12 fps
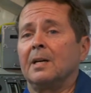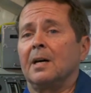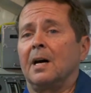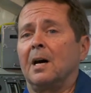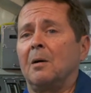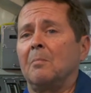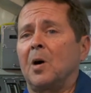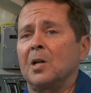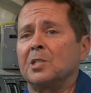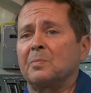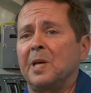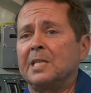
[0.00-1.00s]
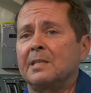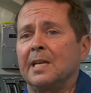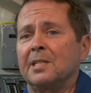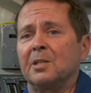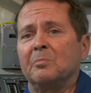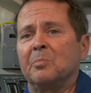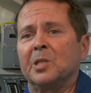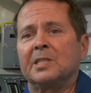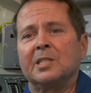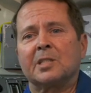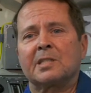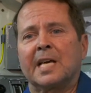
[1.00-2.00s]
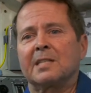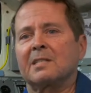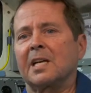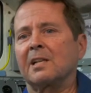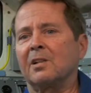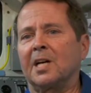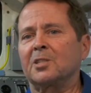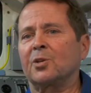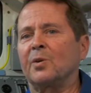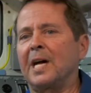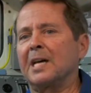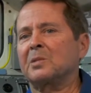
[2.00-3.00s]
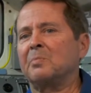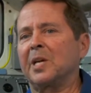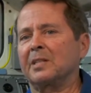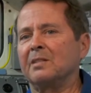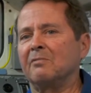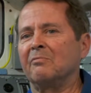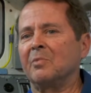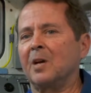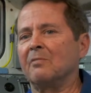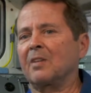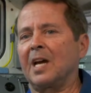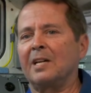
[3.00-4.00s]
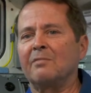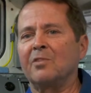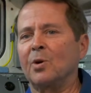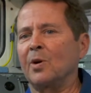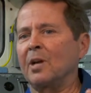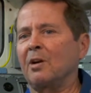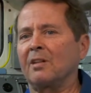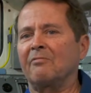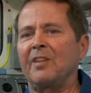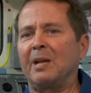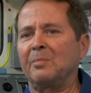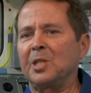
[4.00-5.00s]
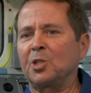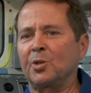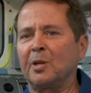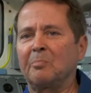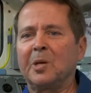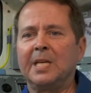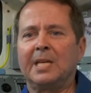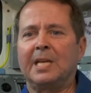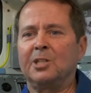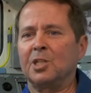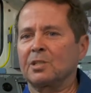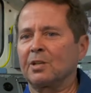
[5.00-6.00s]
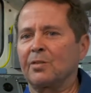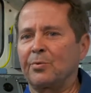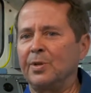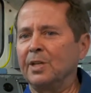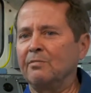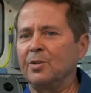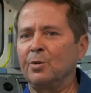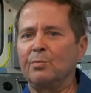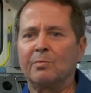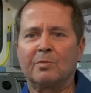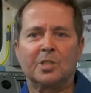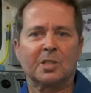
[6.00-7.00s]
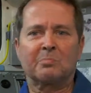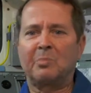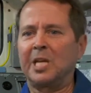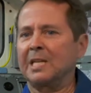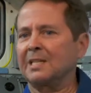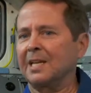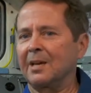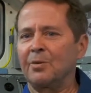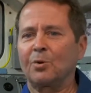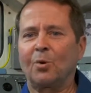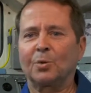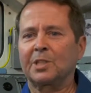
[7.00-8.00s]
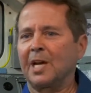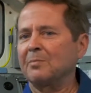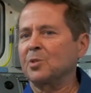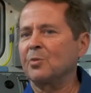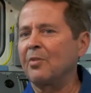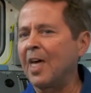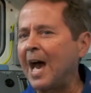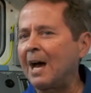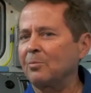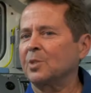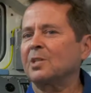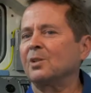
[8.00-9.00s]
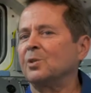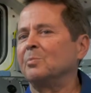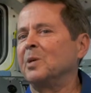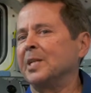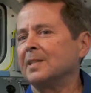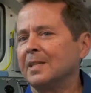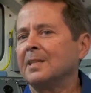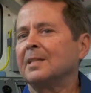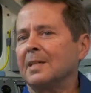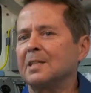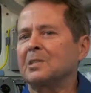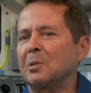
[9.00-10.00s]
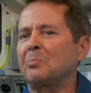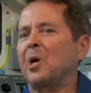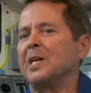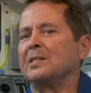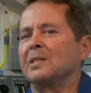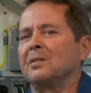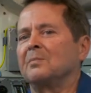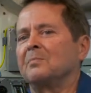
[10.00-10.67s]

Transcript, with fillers: On Space Station, but just that psychological aspect of kind of going on a family trip and just the three of you just being together the whole time. So that was a little bit surprising.